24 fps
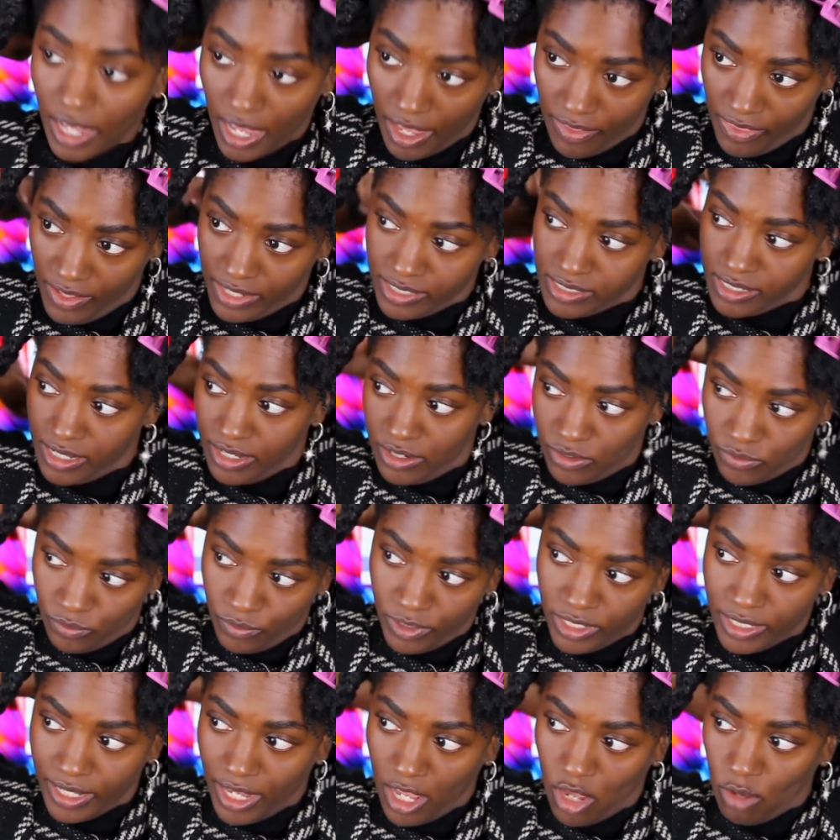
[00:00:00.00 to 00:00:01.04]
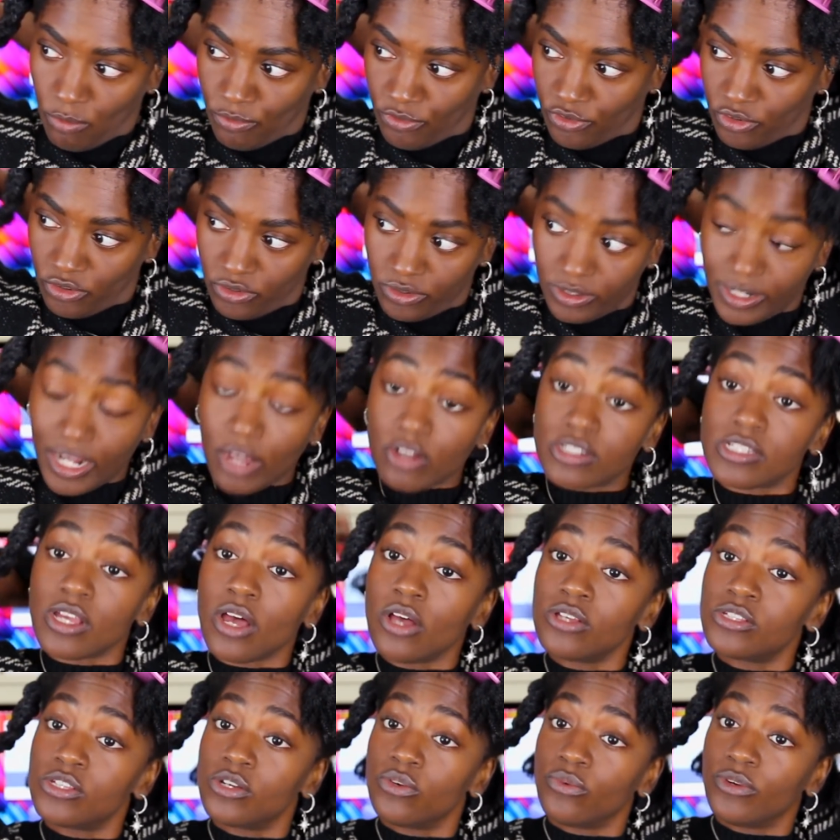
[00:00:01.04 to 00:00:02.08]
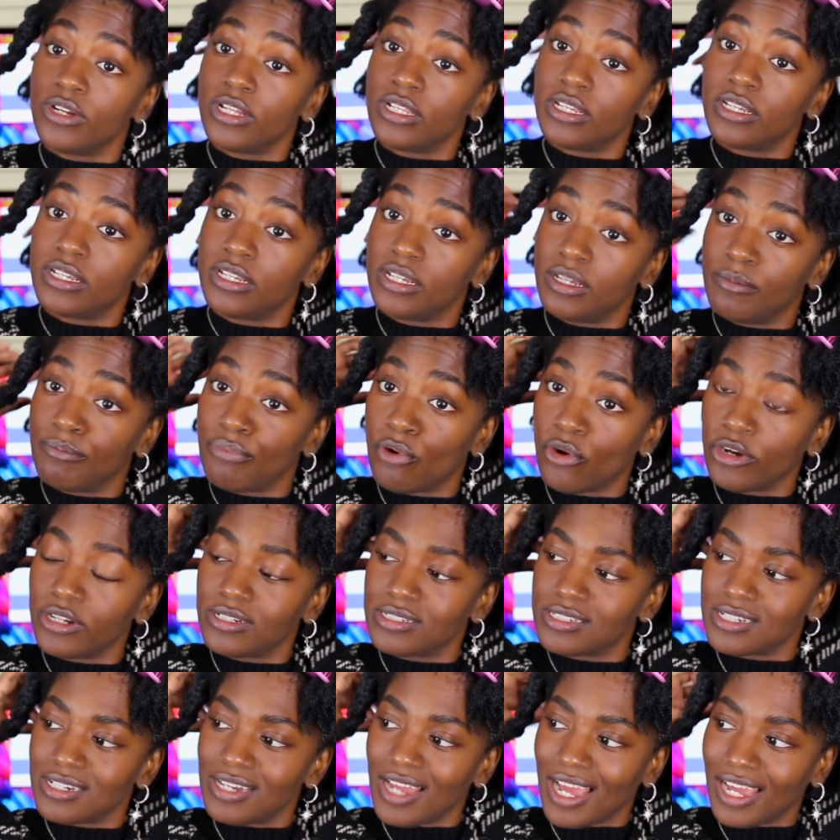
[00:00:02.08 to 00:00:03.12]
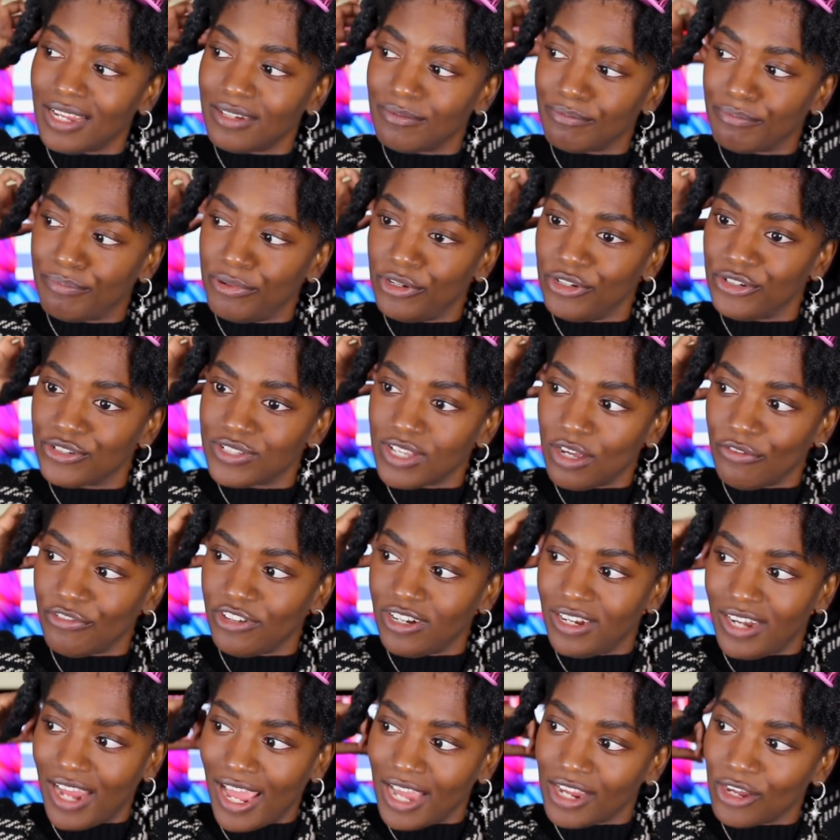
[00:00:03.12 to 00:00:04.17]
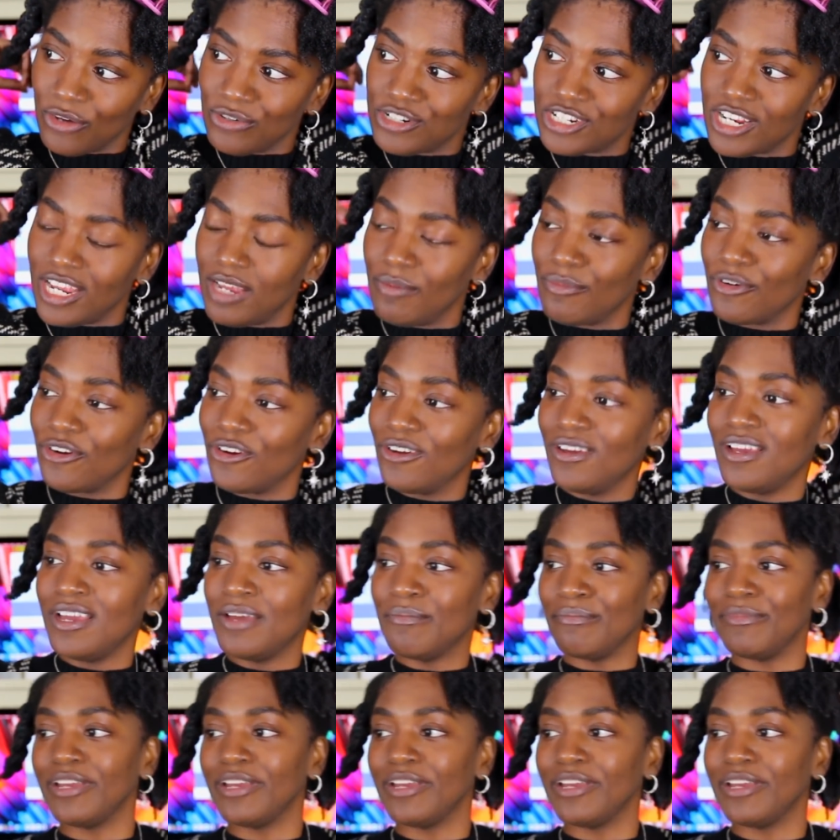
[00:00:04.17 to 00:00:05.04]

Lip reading: And that's like really helpful. Now, it's also really important to not put yourself in an echo chamber.